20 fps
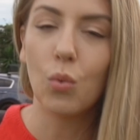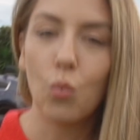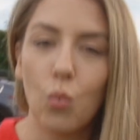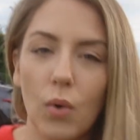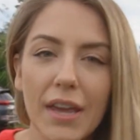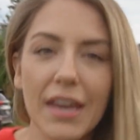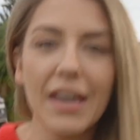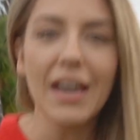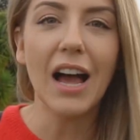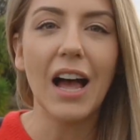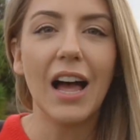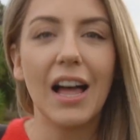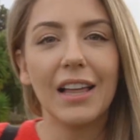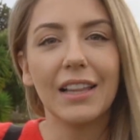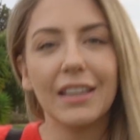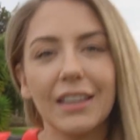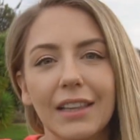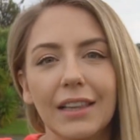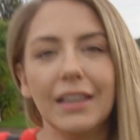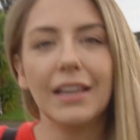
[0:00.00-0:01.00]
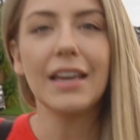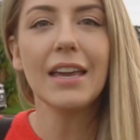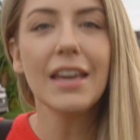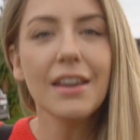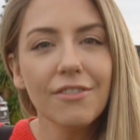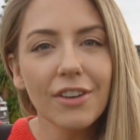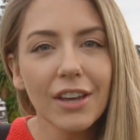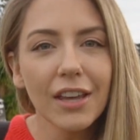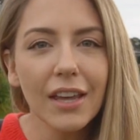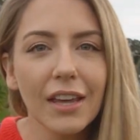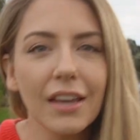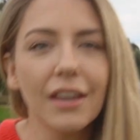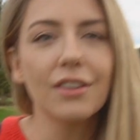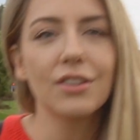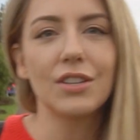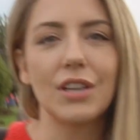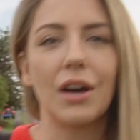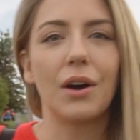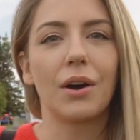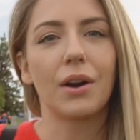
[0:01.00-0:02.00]
We are leaving
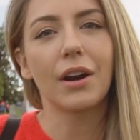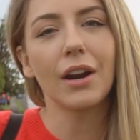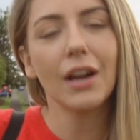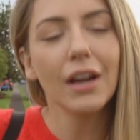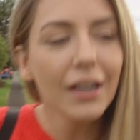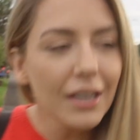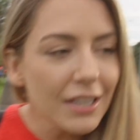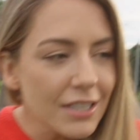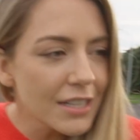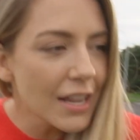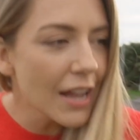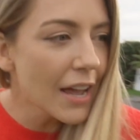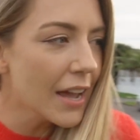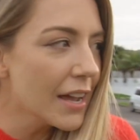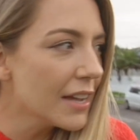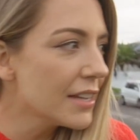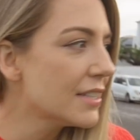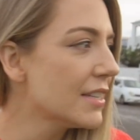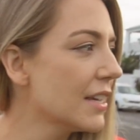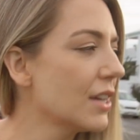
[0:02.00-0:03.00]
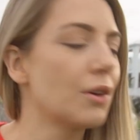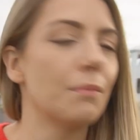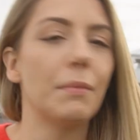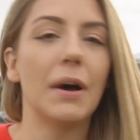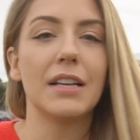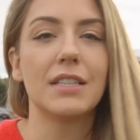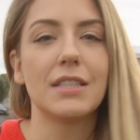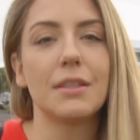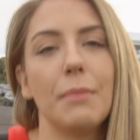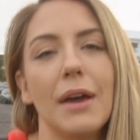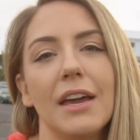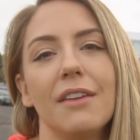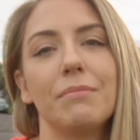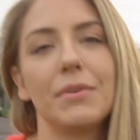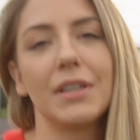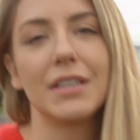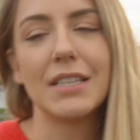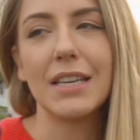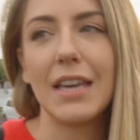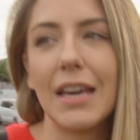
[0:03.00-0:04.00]
Tauranga today, saying goodbye to the Bay of
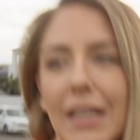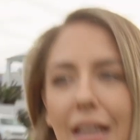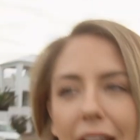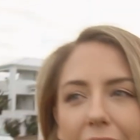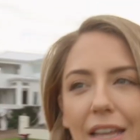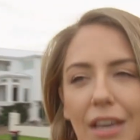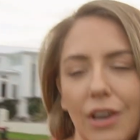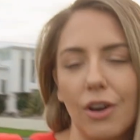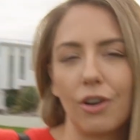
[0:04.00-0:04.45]
Plenty and heading